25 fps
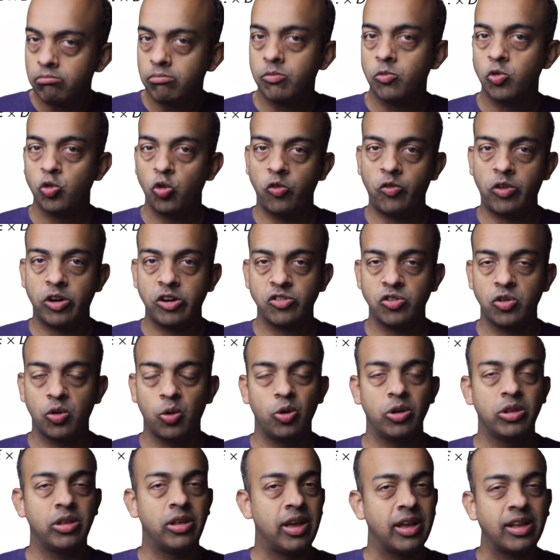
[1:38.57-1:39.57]
So far so
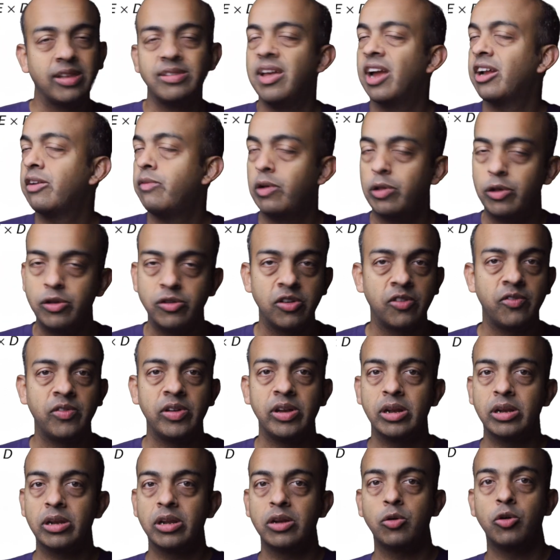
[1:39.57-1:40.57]
good. The exact values of
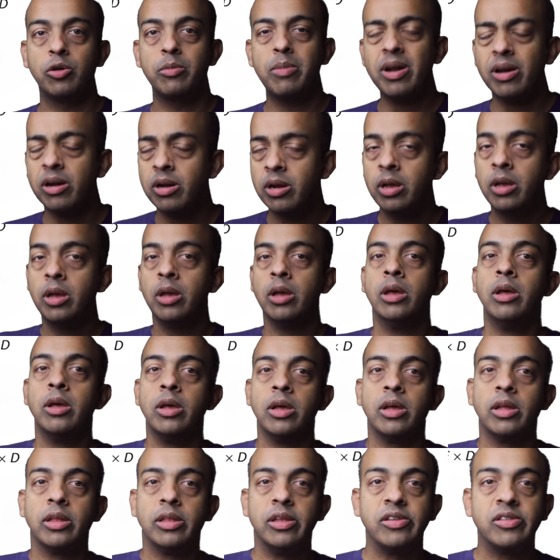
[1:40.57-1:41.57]
E and D don't matter.
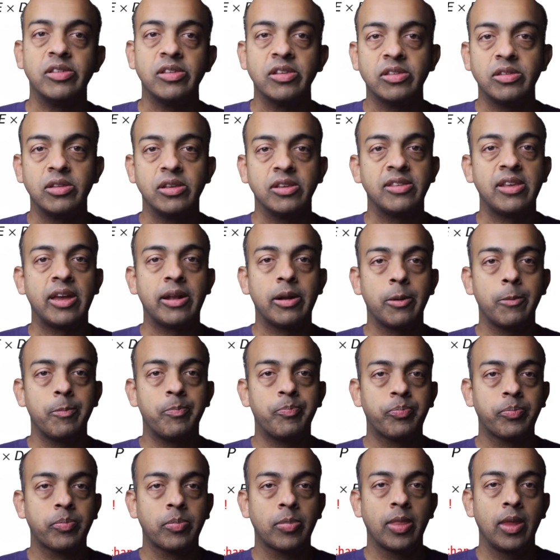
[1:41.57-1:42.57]
This is the setup.
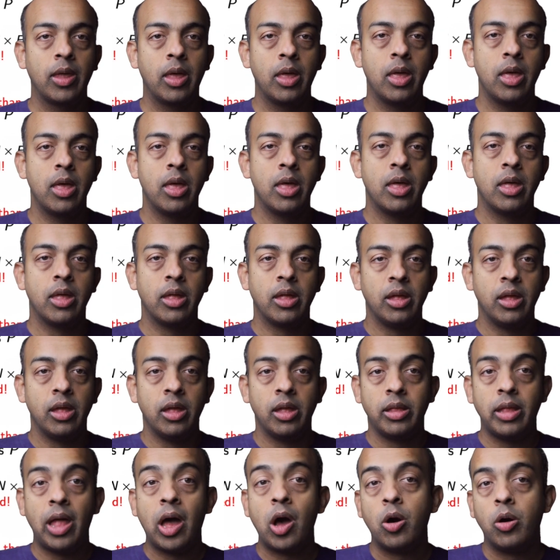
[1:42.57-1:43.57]

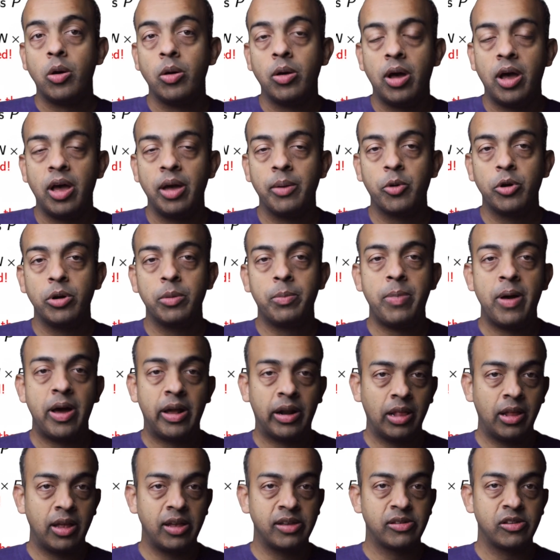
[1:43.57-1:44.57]
Now I'm going to
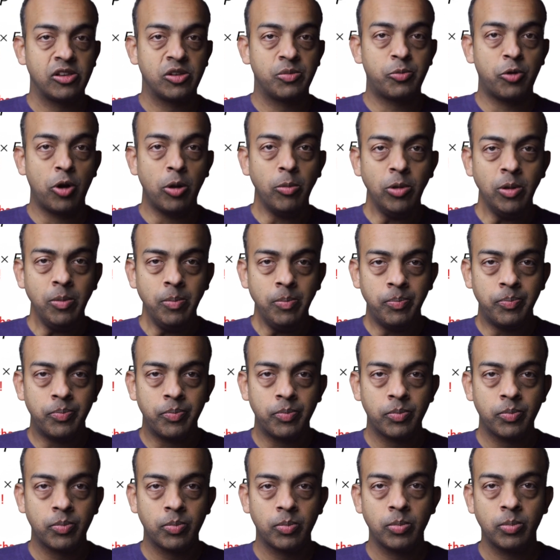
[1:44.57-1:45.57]
parallelize this problem
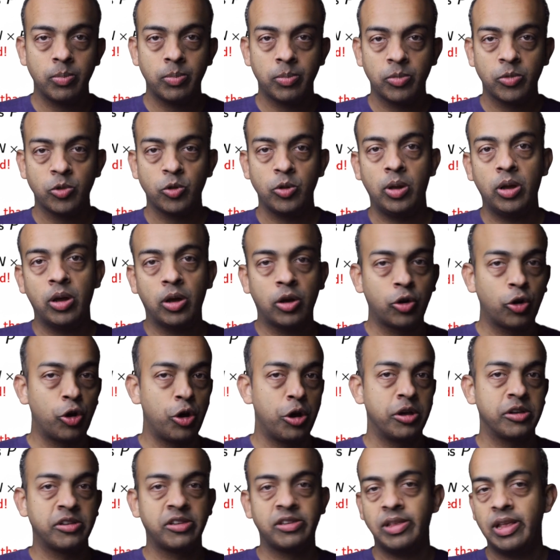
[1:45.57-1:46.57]

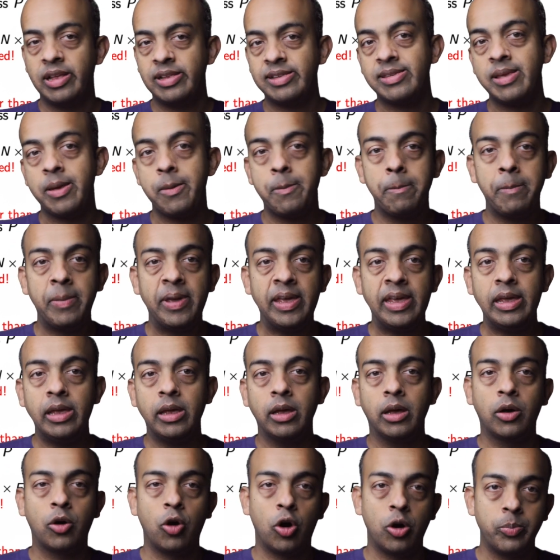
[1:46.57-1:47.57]
across, let's say, P
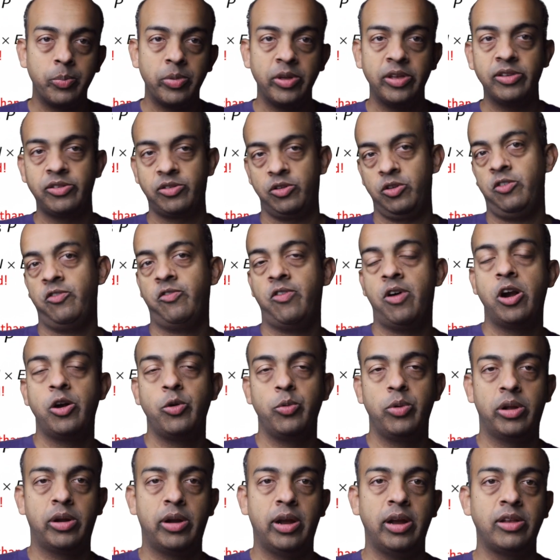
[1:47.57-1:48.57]
copies of
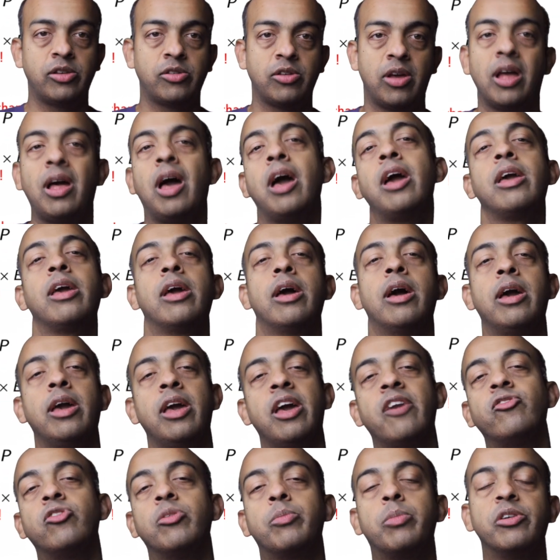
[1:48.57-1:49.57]
hardware, right? So I
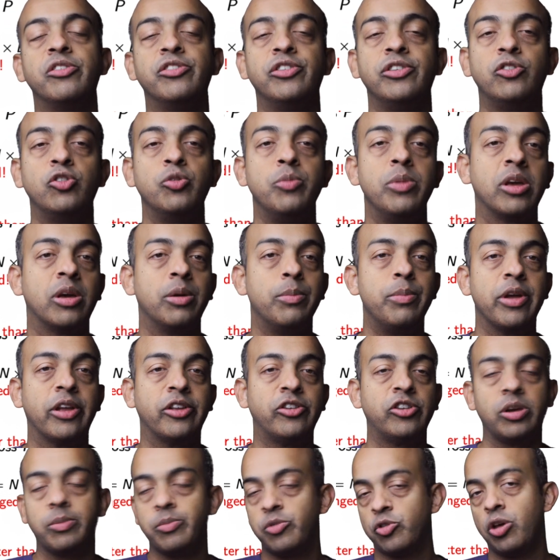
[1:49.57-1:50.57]
have the budget to make a big
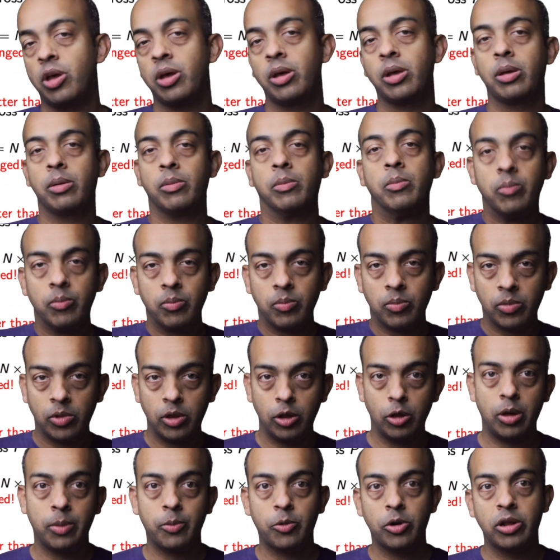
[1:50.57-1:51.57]
chip. So I'm
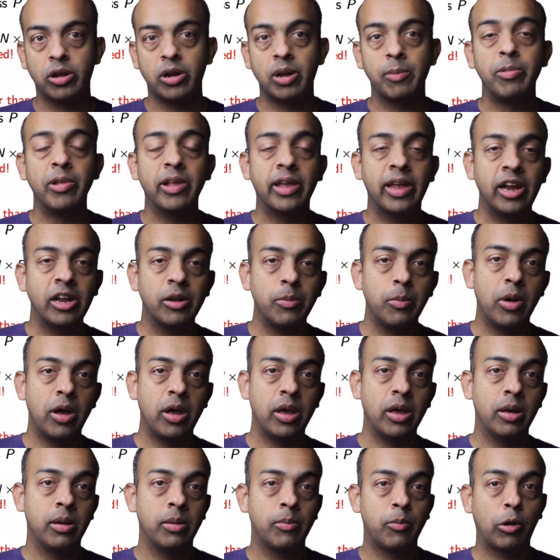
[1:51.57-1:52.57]
going to replicate
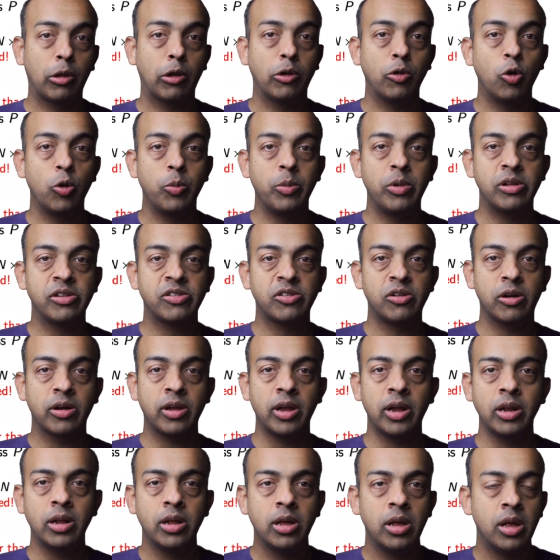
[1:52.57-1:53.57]
my polynomial
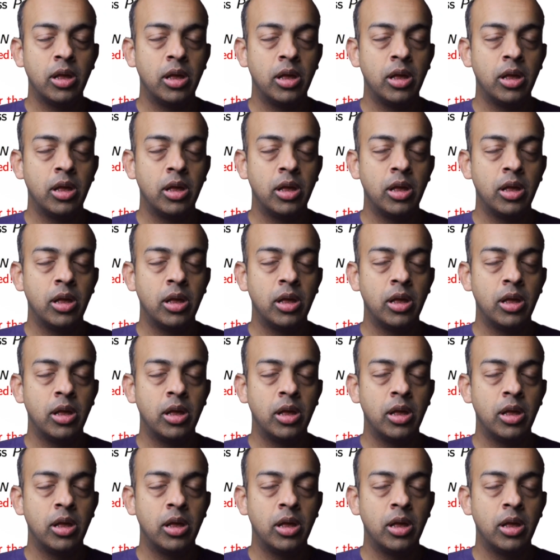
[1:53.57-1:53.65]
circuit.